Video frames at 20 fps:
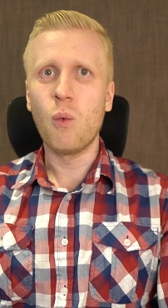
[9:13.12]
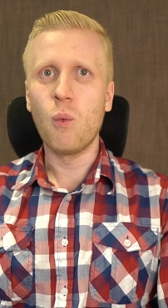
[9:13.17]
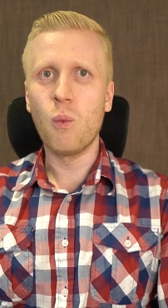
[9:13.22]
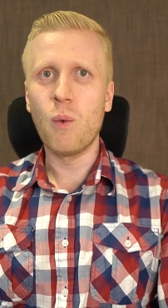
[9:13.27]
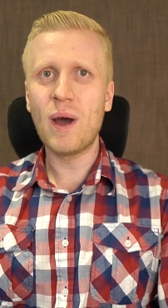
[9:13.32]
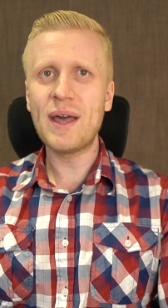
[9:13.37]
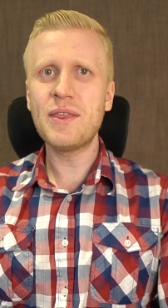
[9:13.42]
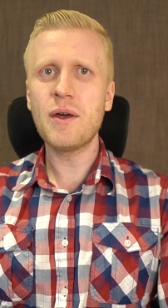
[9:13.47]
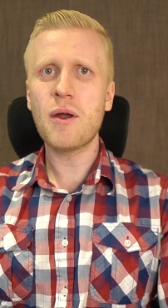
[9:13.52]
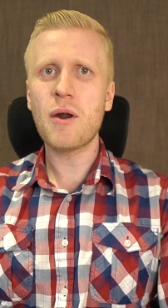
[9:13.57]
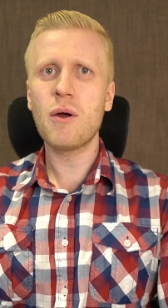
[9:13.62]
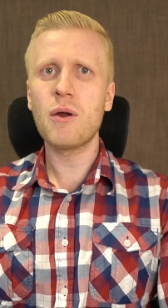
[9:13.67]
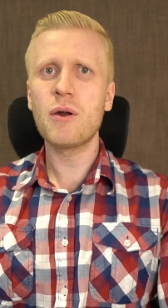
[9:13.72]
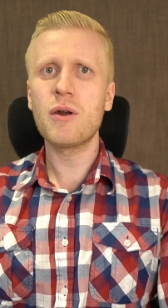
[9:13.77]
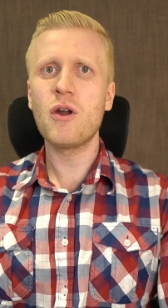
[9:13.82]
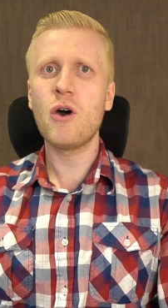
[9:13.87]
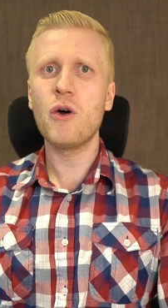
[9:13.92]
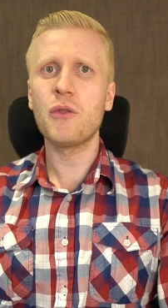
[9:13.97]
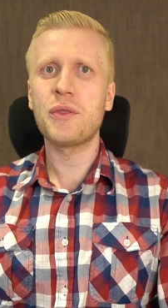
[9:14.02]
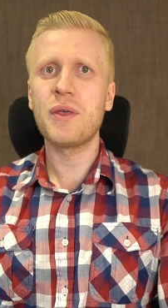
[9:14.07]
whether or
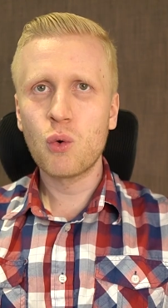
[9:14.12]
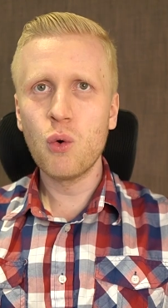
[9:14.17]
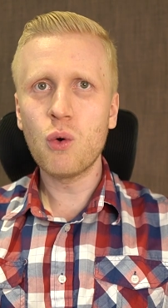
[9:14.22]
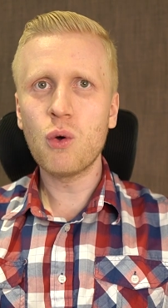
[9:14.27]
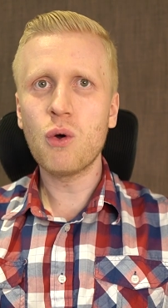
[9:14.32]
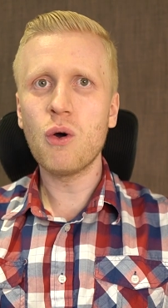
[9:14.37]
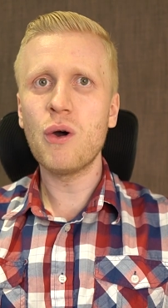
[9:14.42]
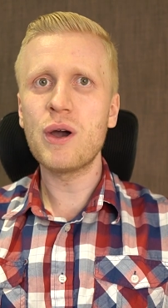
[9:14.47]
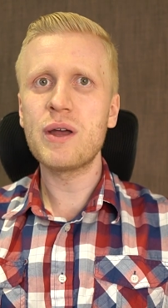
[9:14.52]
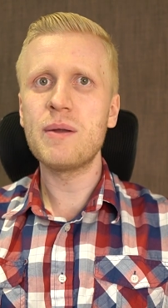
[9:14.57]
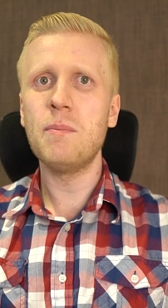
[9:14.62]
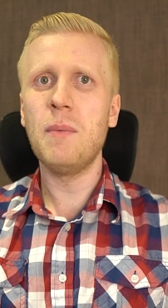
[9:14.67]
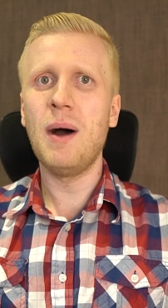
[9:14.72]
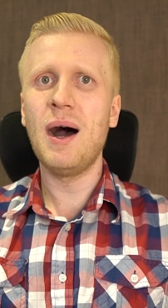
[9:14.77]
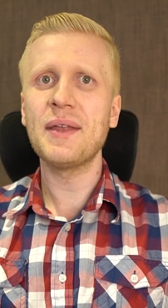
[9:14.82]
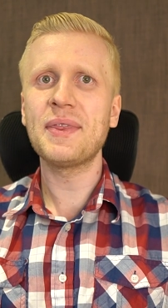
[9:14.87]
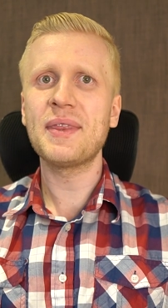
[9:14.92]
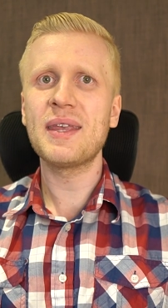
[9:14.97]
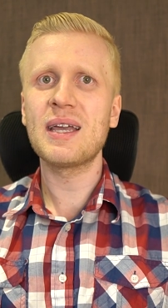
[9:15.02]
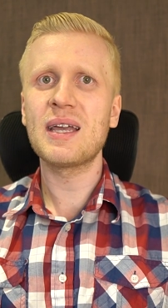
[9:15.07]
not KuCoin
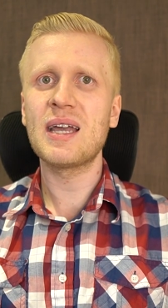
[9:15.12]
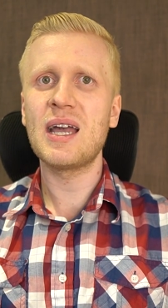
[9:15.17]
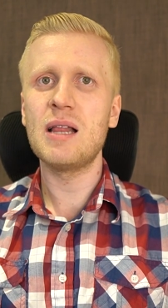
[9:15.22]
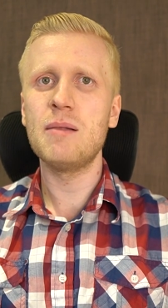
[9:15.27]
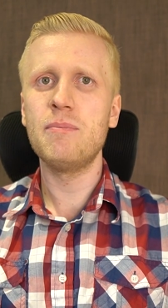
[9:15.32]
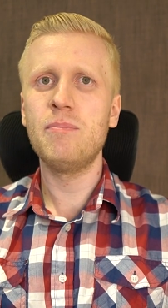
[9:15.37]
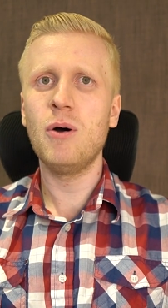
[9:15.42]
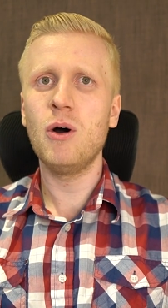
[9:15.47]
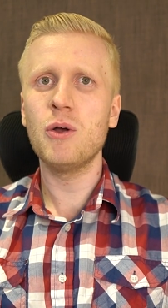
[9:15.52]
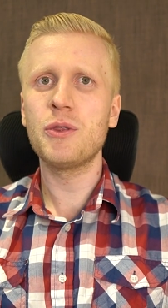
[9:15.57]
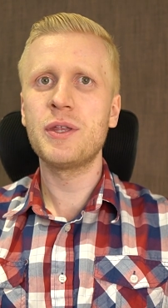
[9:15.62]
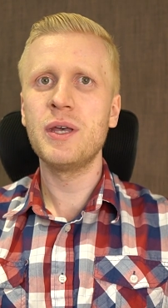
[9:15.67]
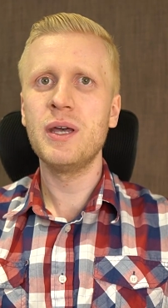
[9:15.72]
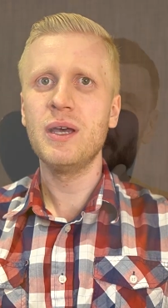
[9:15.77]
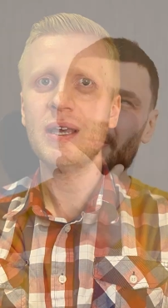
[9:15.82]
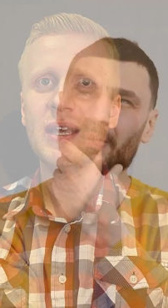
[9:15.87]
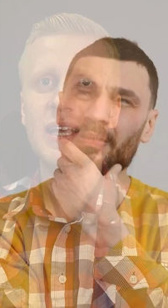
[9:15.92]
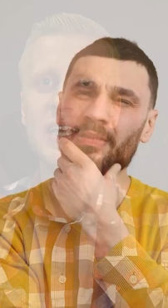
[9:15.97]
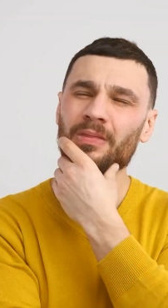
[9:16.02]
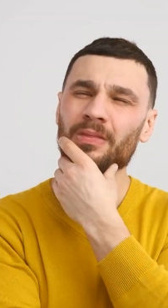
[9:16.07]
Martingale bot
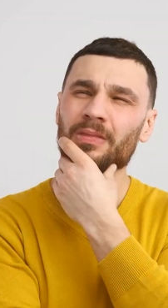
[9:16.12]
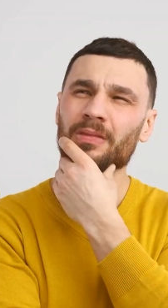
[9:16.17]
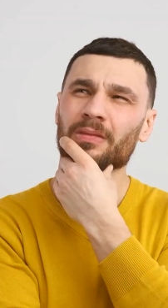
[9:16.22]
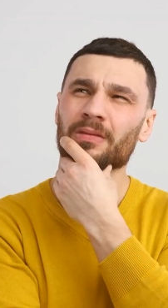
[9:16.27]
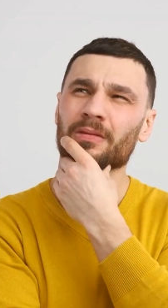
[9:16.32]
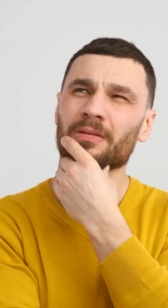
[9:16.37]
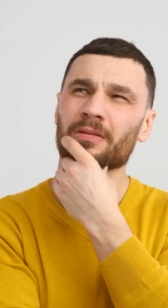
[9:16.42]
is